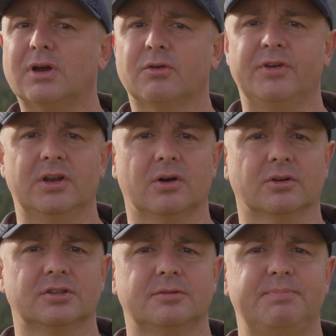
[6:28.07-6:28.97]
our
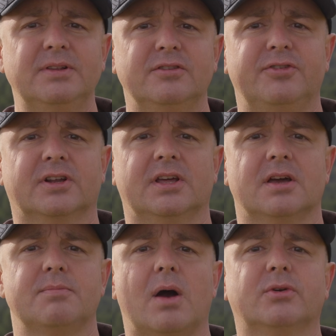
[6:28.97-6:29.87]
videos specifically
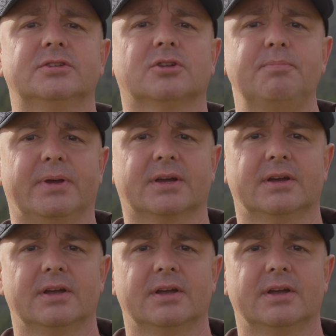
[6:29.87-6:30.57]
about this topic.